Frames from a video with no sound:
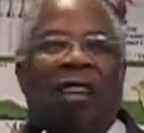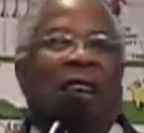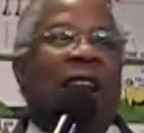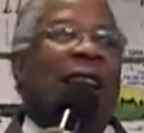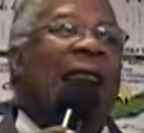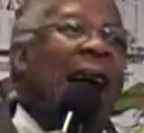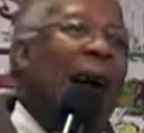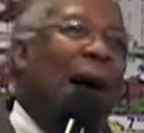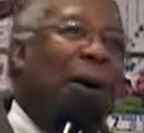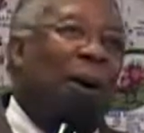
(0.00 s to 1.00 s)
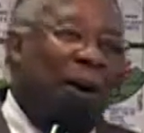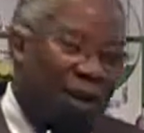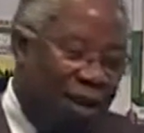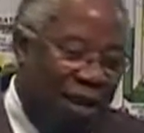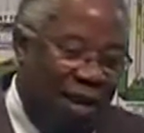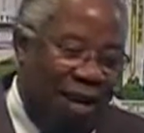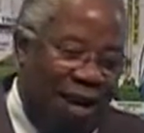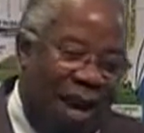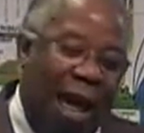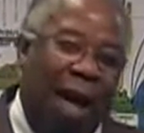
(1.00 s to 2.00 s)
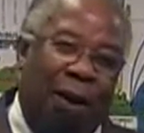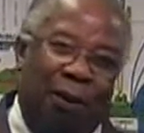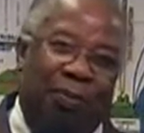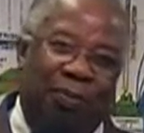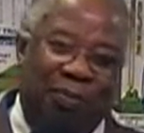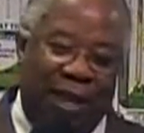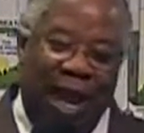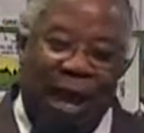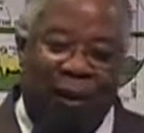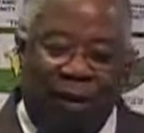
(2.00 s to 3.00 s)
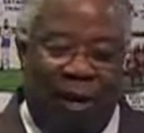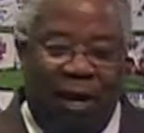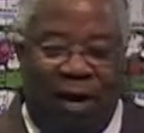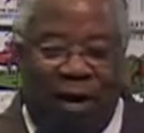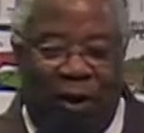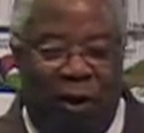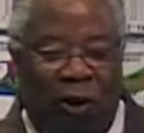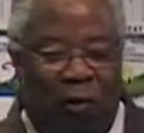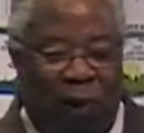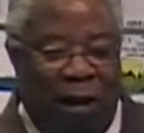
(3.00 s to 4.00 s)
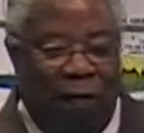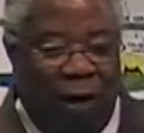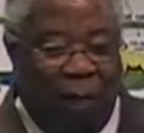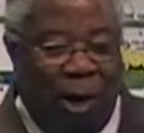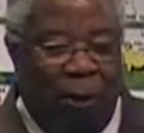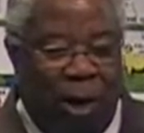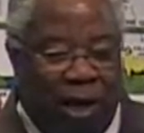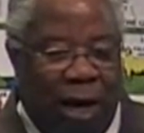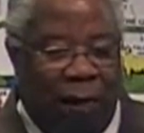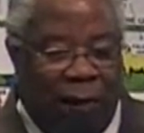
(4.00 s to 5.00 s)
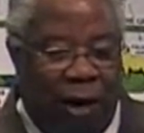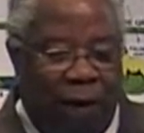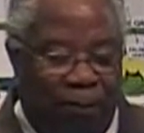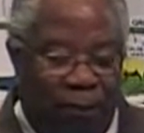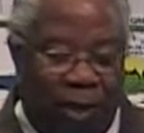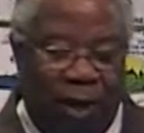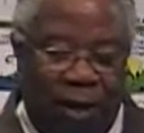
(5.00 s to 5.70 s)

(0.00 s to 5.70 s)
I said, now. Yes. Now. Now, you don't believe this, but I'm going to tell you, friend.